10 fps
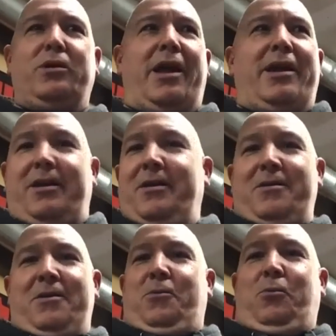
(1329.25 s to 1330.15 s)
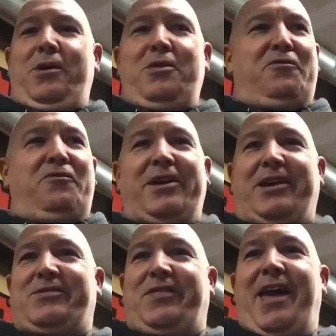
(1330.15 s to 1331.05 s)
Like, where the fuck
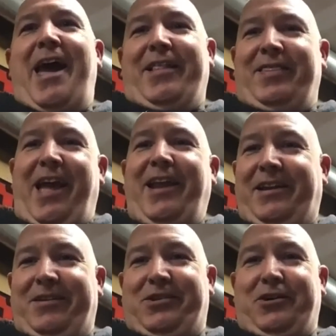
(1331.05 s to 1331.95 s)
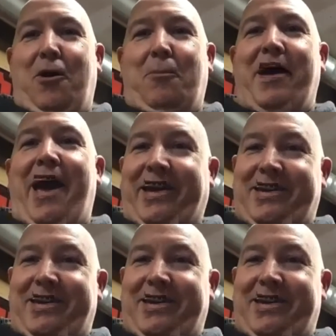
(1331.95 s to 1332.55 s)
is that? That needs to come back.